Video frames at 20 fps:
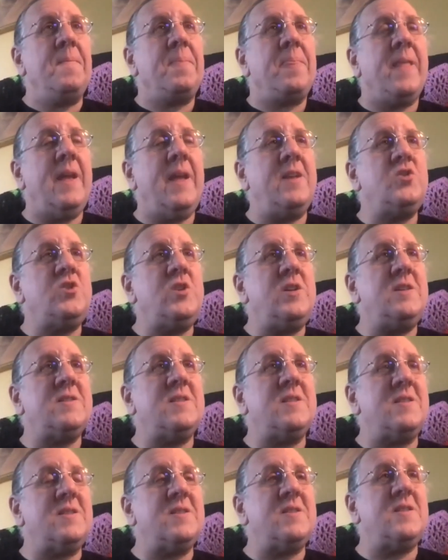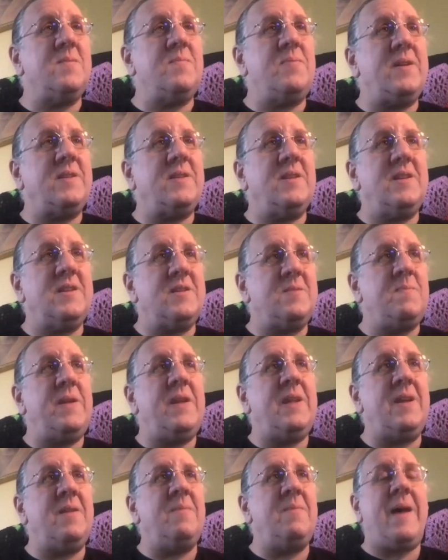And Jesus is depicted as
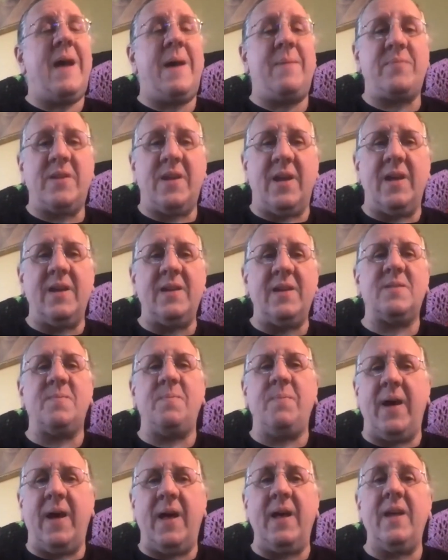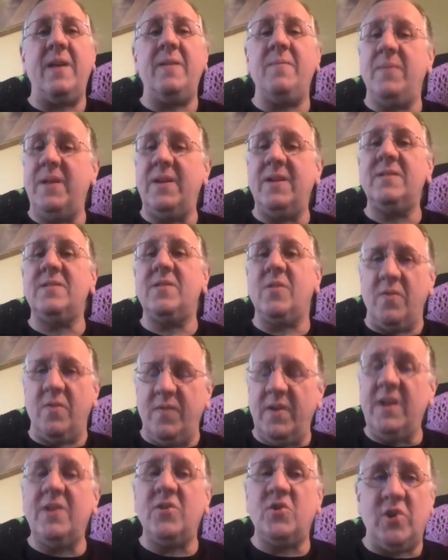being baptized by, being sort of
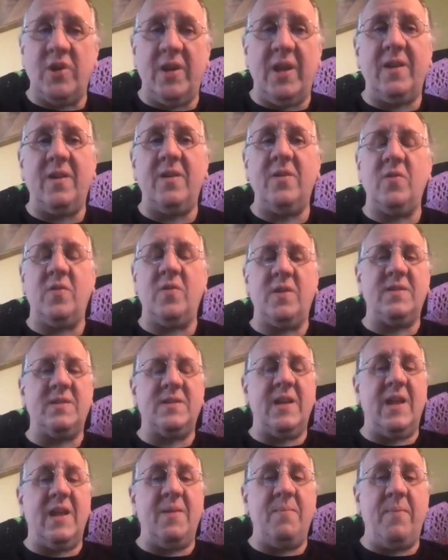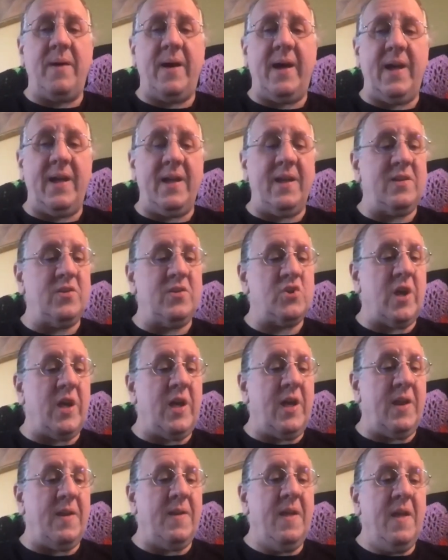initiated, you could say, by
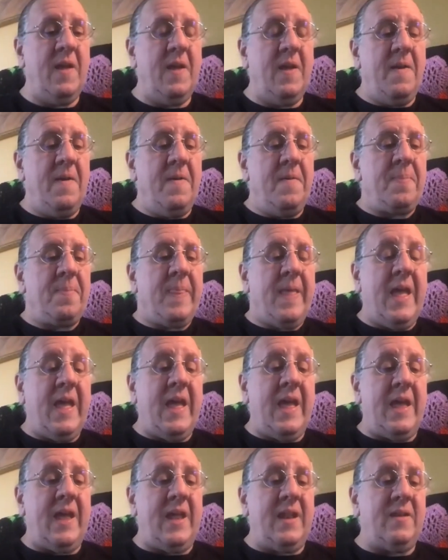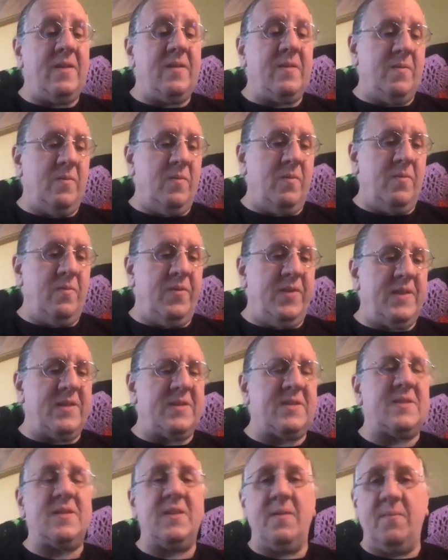John. And
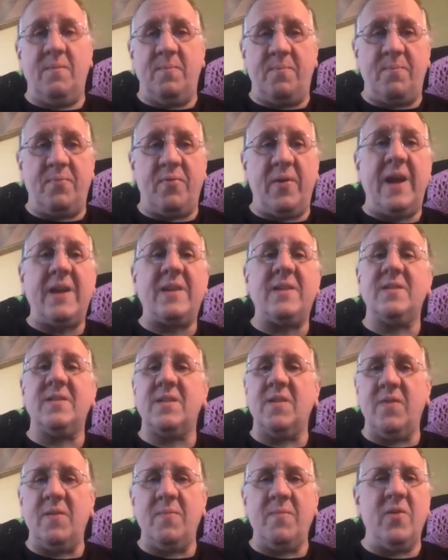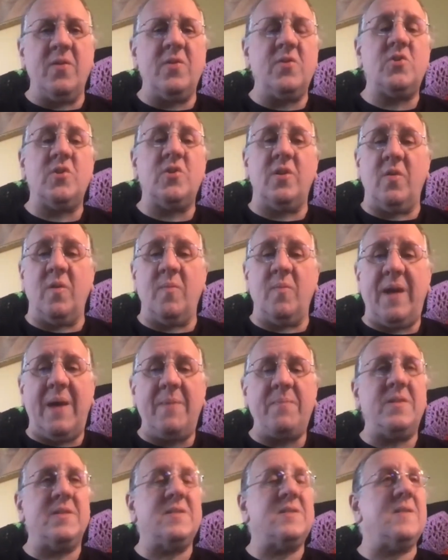this practice of immersion or
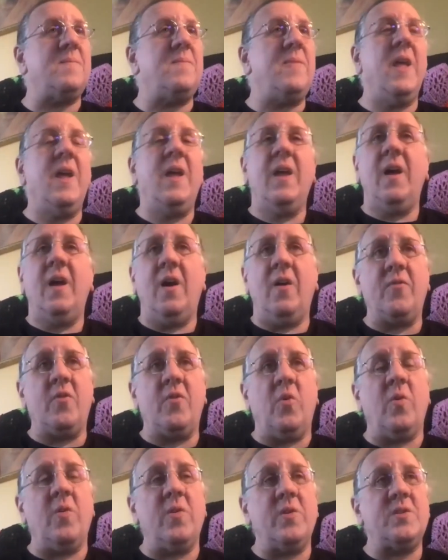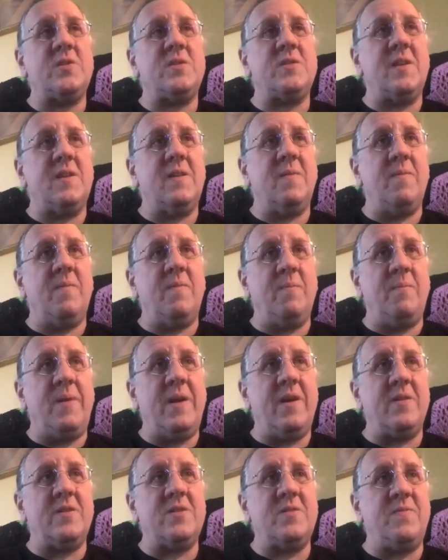baptism, of course,
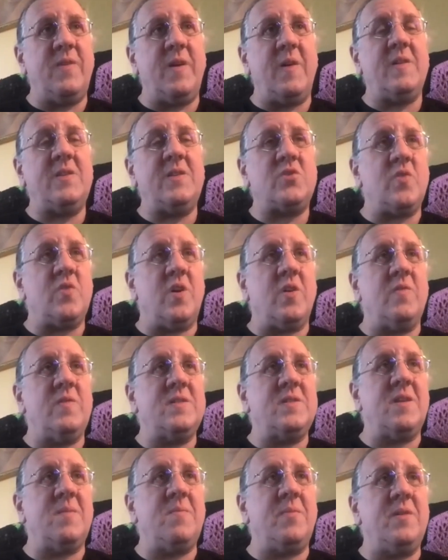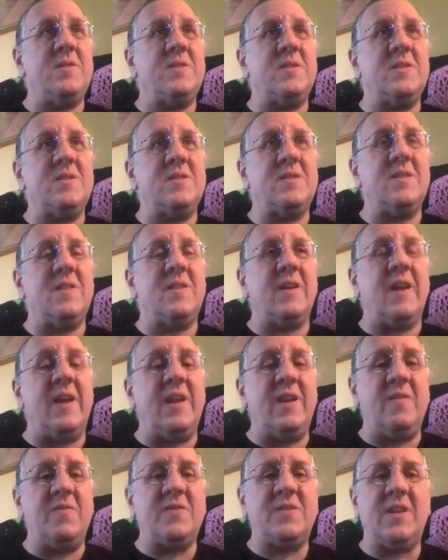bears very strong resemblances to the
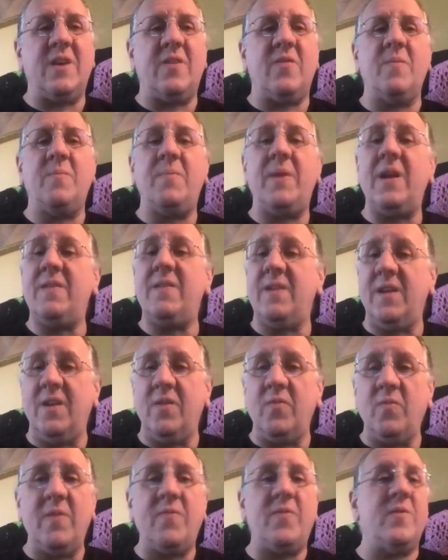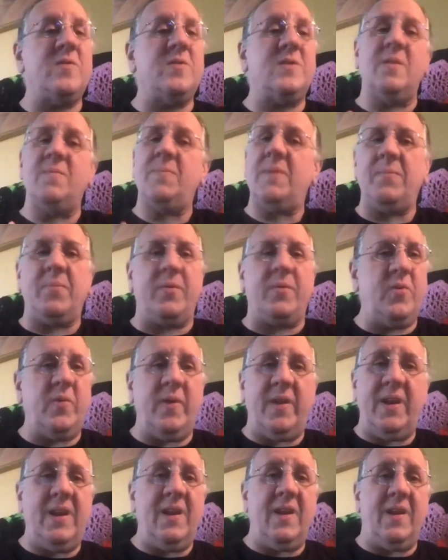kind of sacred bathing in rivers that people do
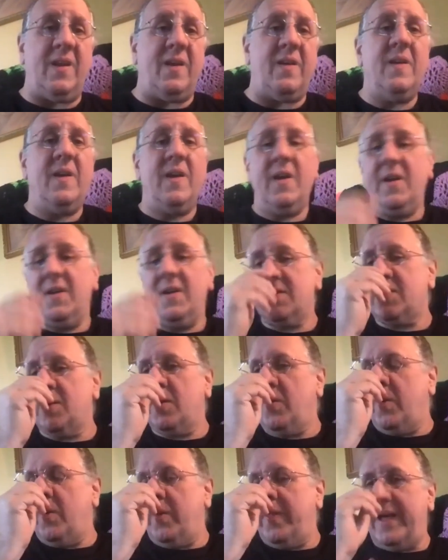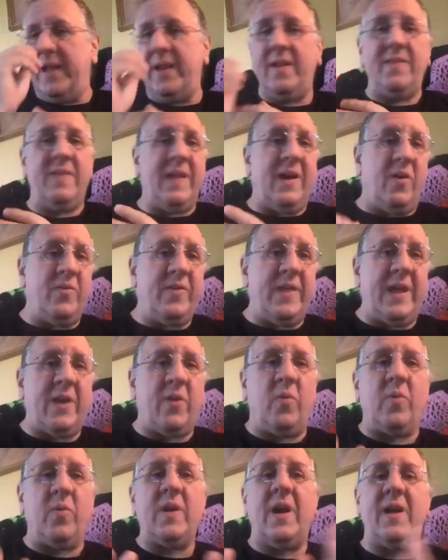in India. So that
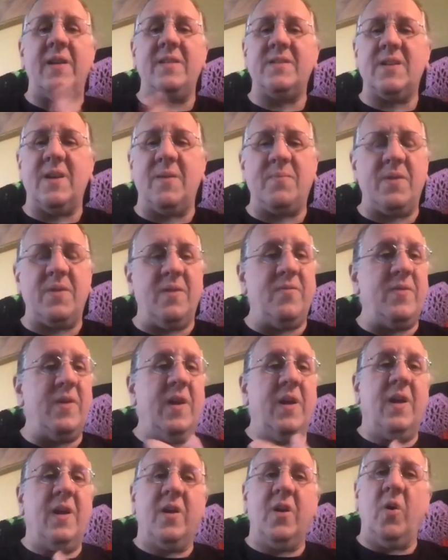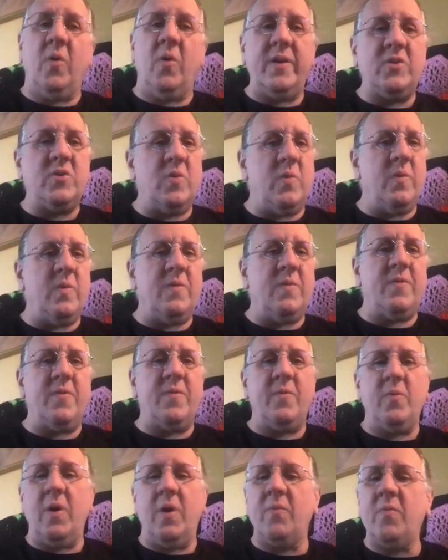whole concept of going to a
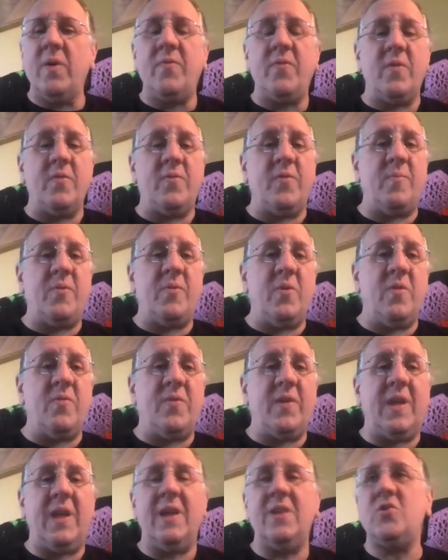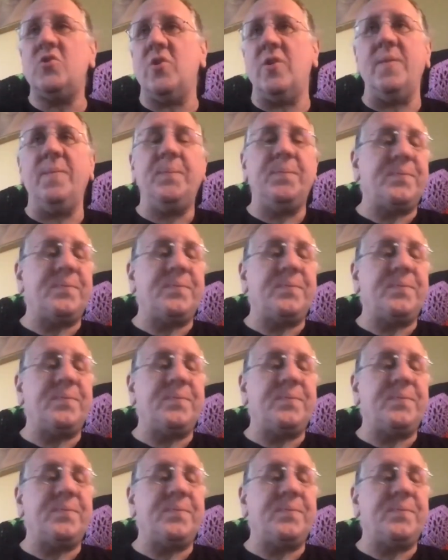river for purification